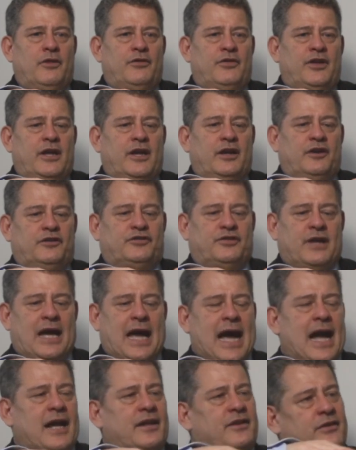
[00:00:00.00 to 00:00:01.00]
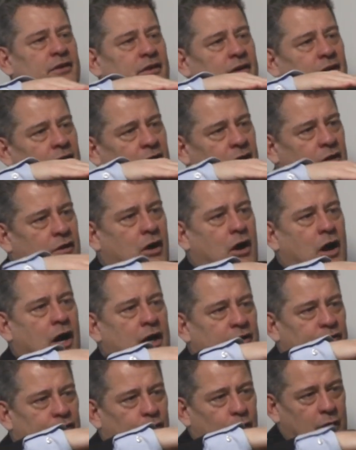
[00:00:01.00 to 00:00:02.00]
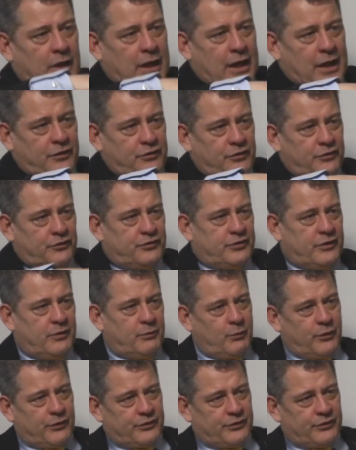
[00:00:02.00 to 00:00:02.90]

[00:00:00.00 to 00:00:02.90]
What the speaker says: the exact kind of relationship